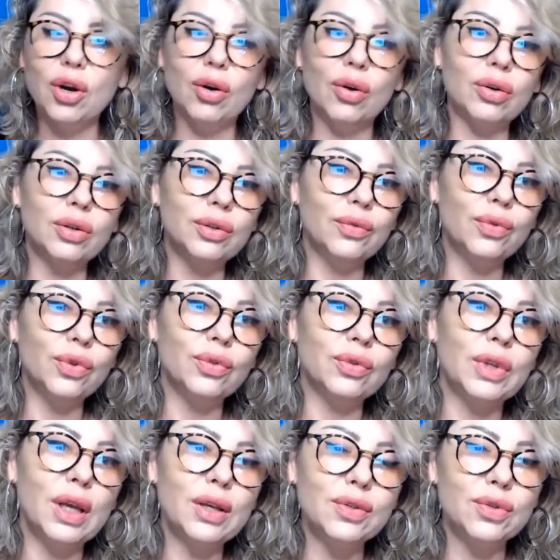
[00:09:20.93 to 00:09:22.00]
or in a few
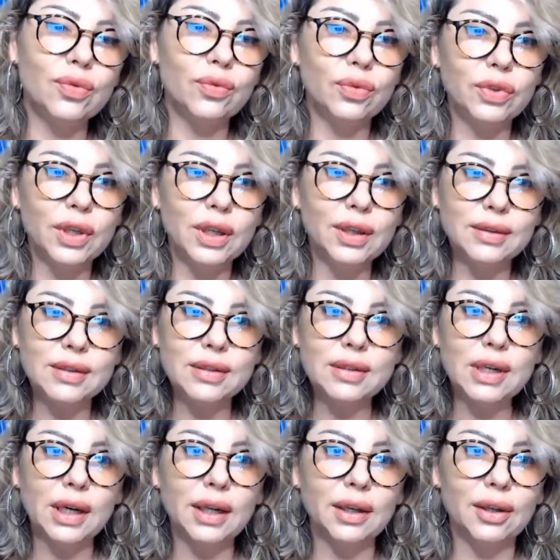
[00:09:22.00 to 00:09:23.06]
days you will get this
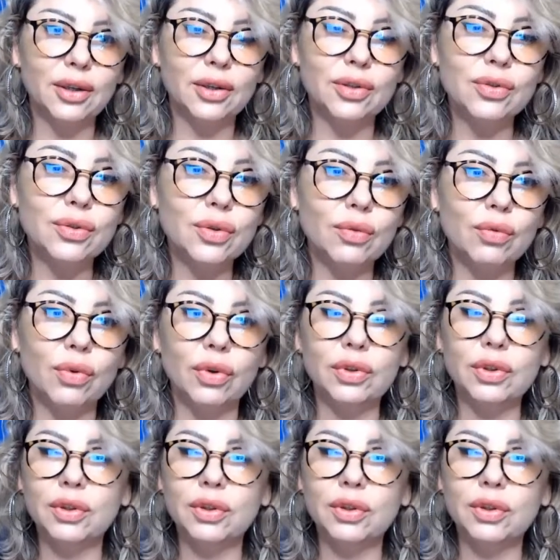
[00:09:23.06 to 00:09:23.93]
link, and so on.